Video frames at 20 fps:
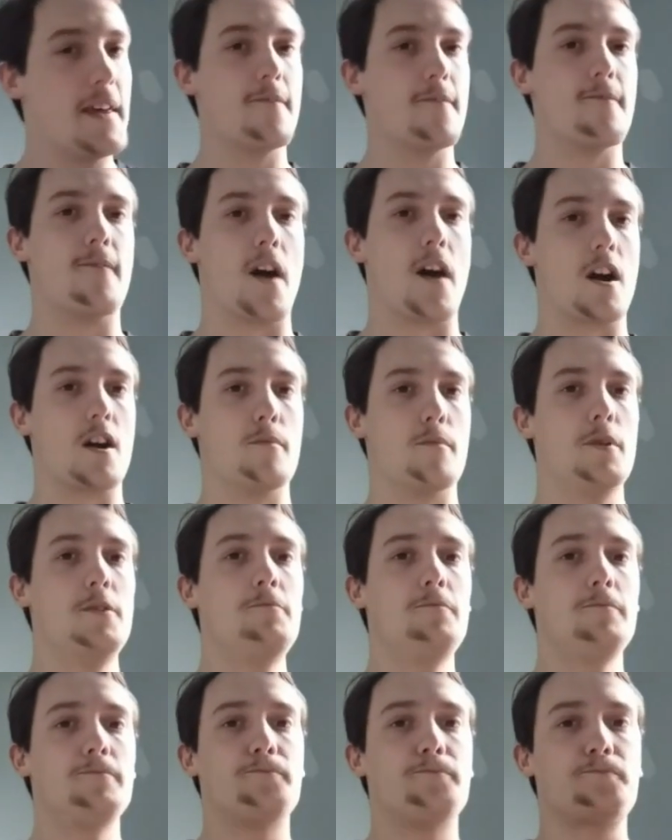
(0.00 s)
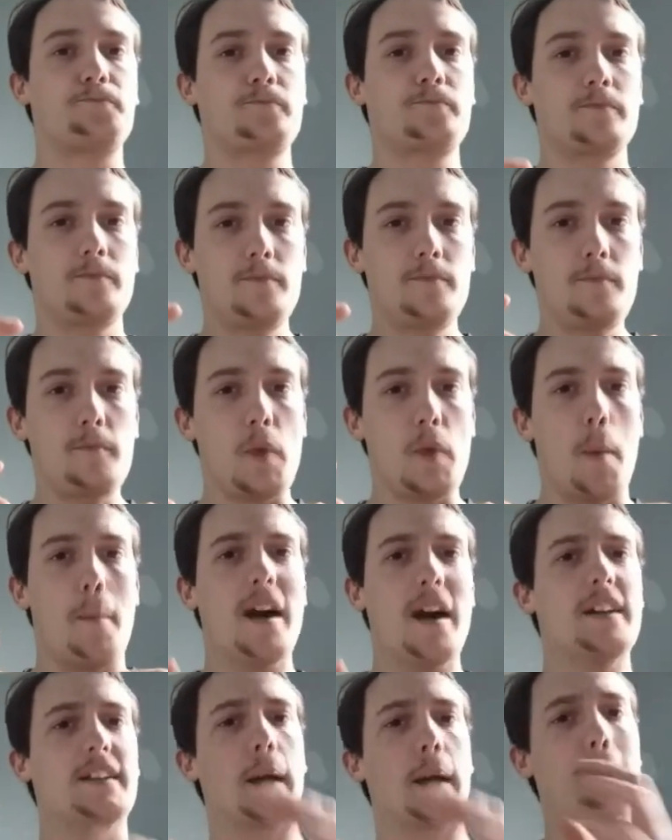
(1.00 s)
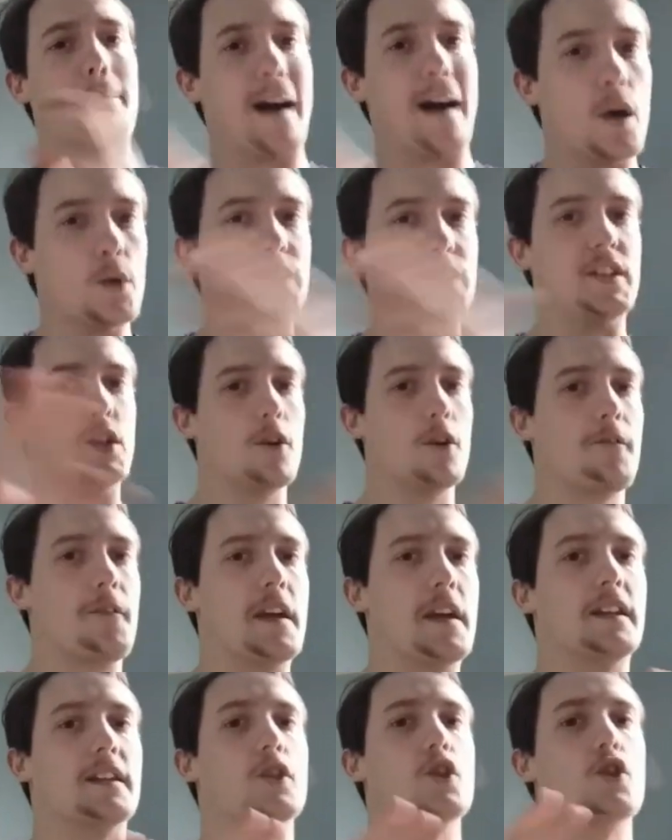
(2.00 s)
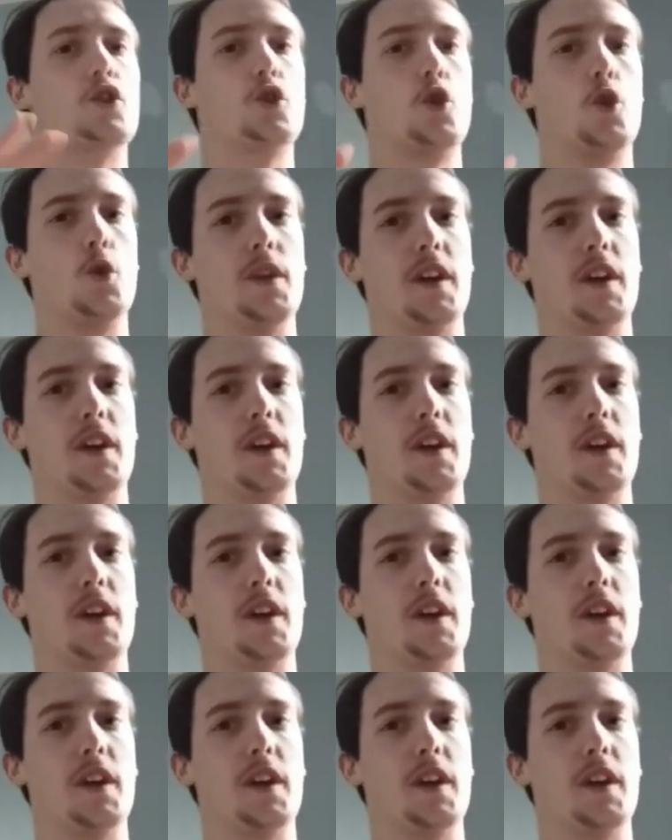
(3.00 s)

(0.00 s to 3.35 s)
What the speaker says: the environment, but he's like bouncing off things and just